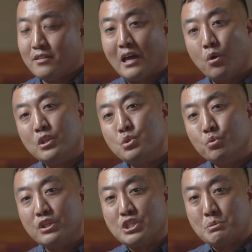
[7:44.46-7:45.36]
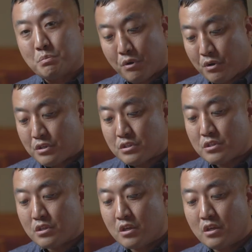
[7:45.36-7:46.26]
not only you will
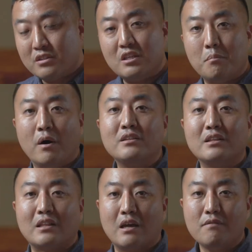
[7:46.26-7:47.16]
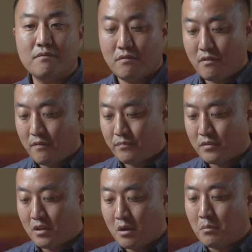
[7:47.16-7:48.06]
experience the abundant life,
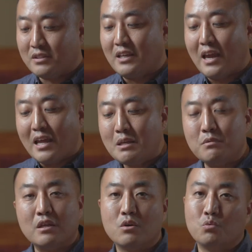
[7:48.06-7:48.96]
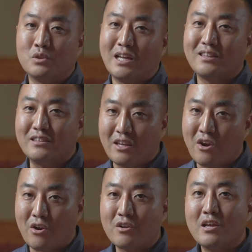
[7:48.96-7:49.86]
but the enemy will not
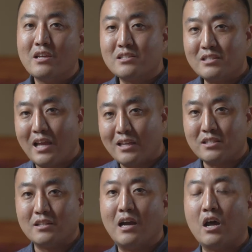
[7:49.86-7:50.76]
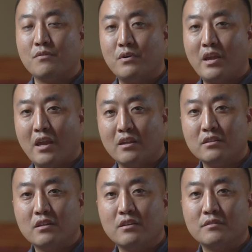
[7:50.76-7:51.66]
dare snatch it out of your hand.